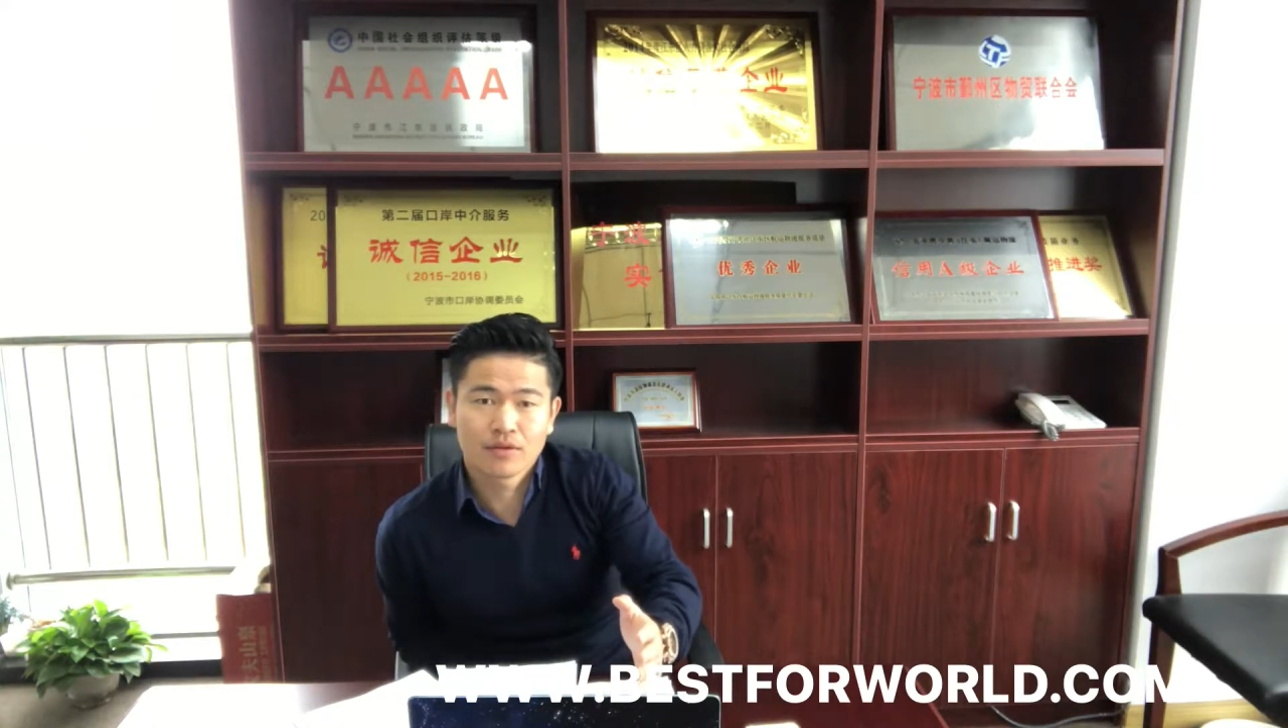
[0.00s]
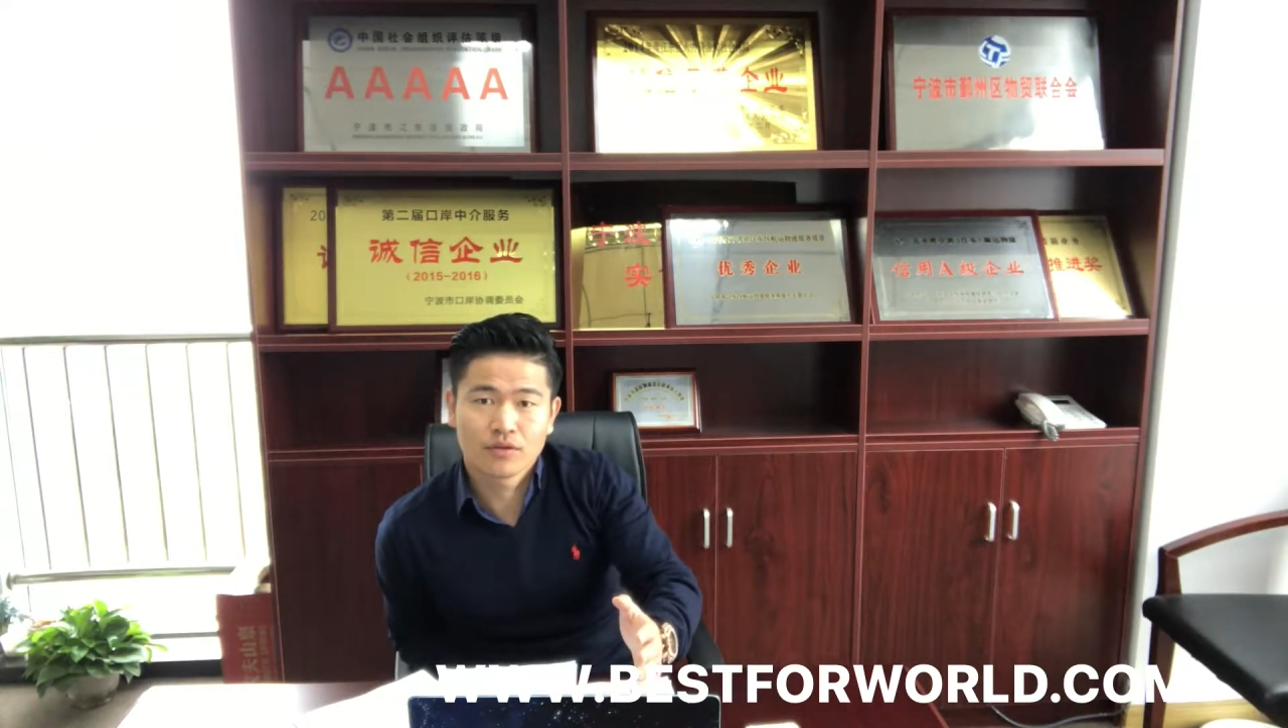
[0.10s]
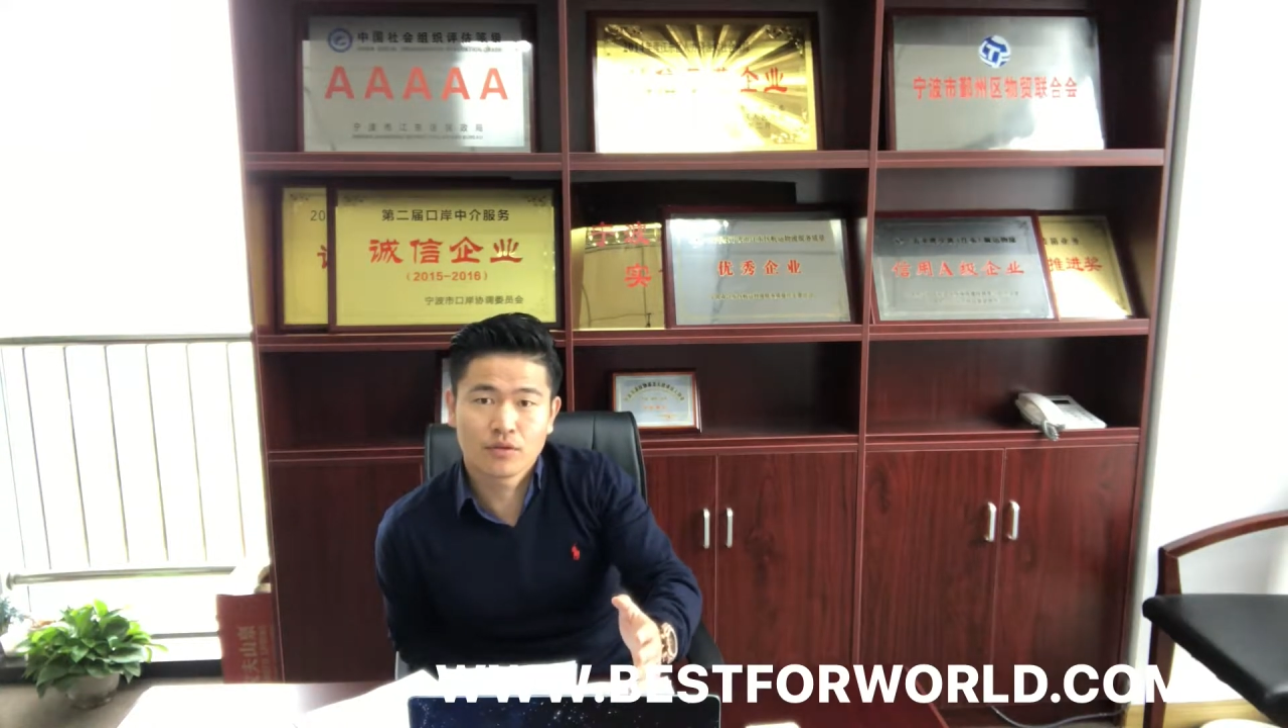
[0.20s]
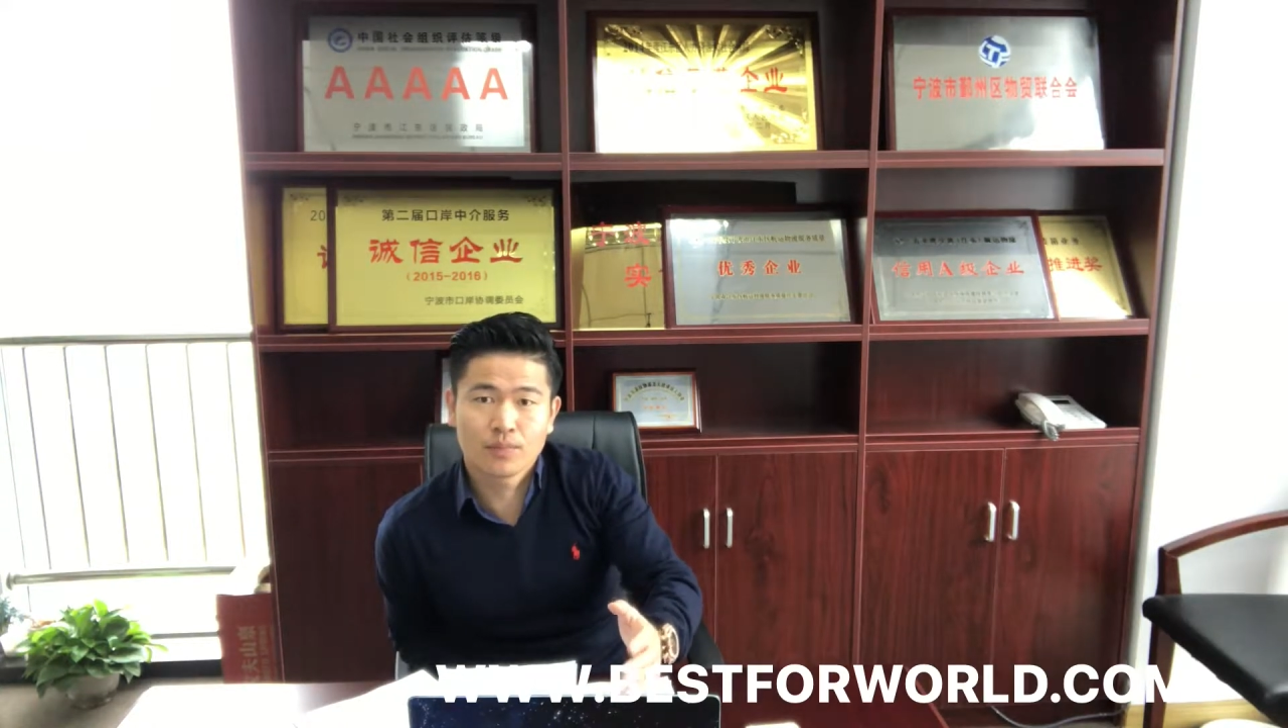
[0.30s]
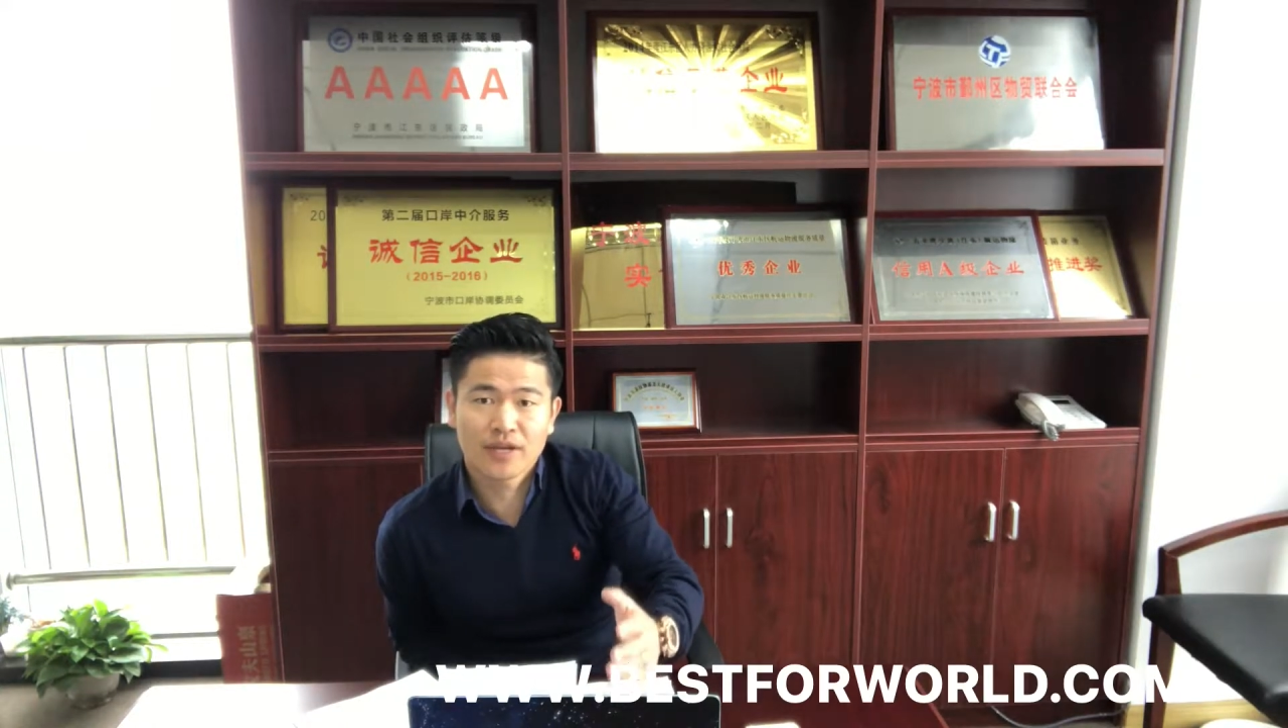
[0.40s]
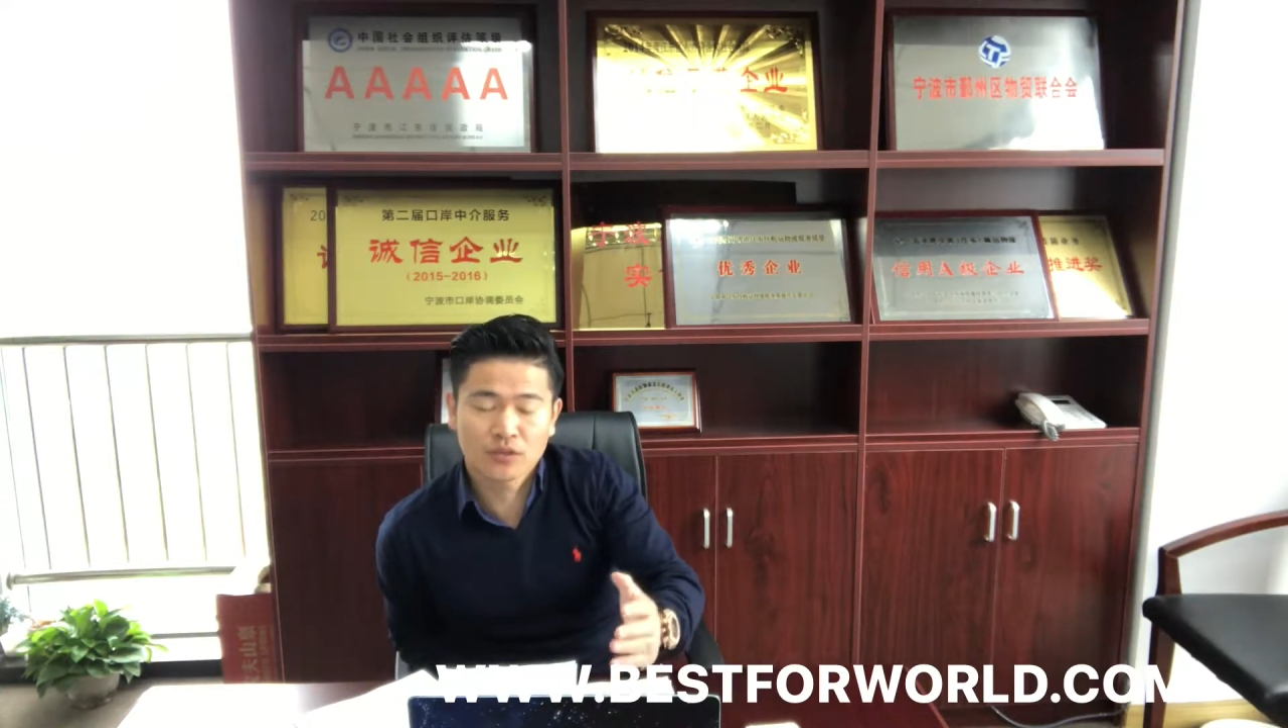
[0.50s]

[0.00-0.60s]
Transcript: You pay